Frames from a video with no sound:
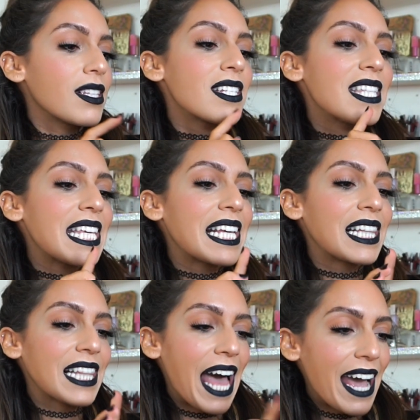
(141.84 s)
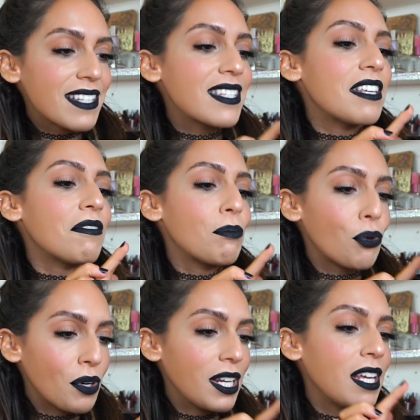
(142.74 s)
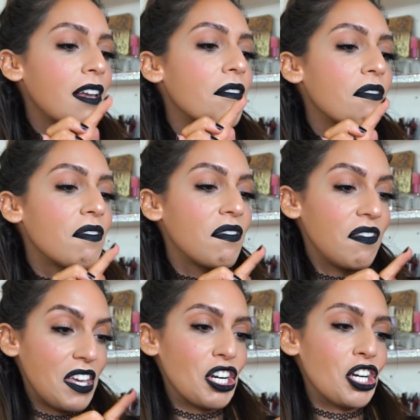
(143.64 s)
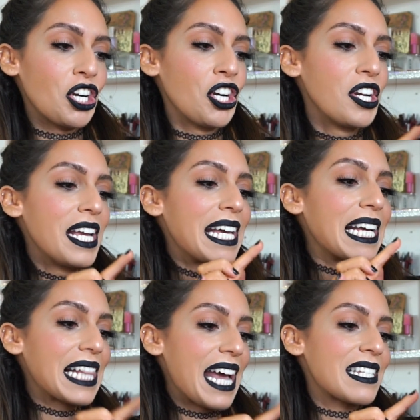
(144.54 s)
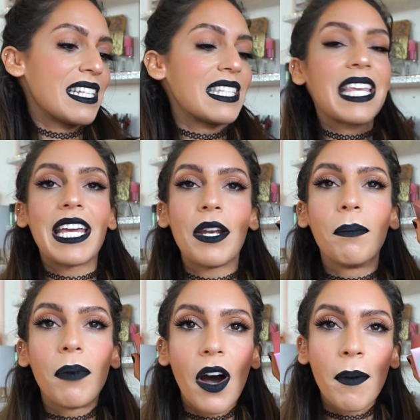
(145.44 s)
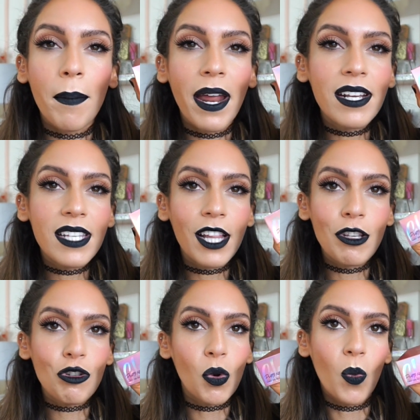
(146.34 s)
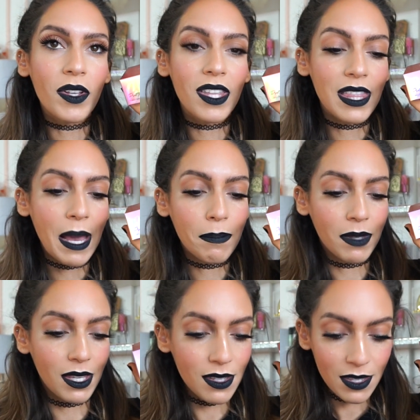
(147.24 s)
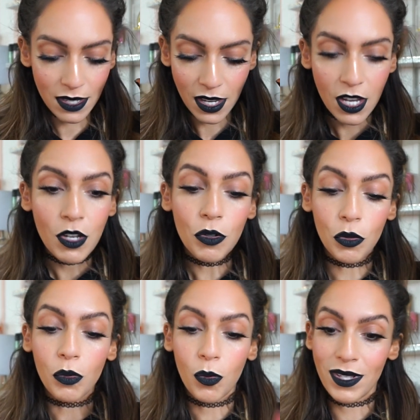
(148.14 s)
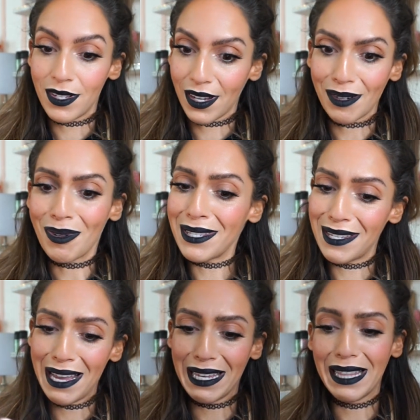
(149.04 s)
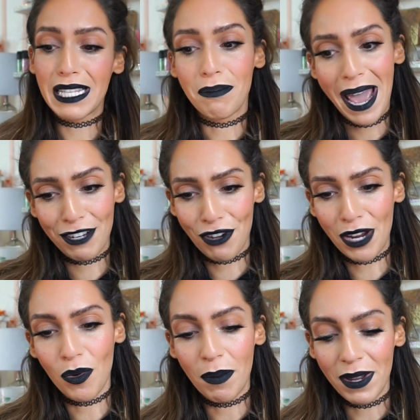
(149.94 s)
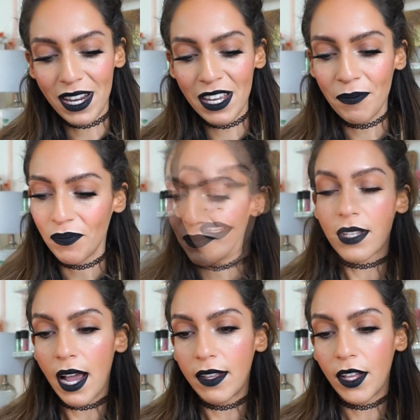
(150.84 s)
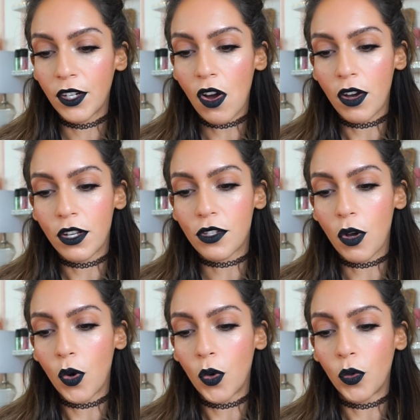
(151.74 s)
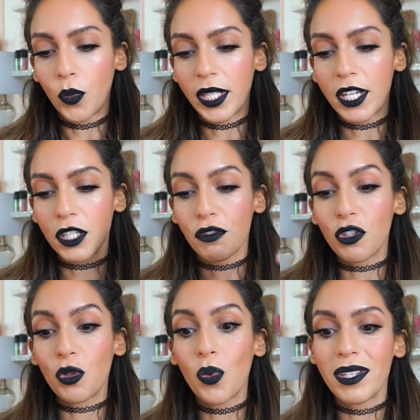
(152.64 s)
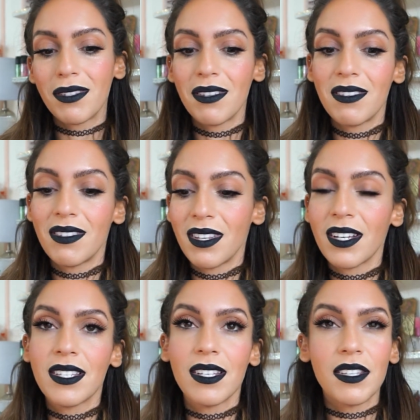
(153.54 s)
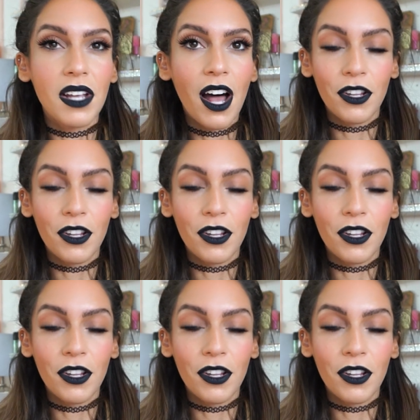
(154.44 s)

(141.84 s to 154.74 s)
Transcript: this is the Glassy Pretty fitter glassy skin balm. I'm not exactly sure what that means. Ooh, one second, one second. Let's backtrack one minute. This highlighter on its own retails for $26.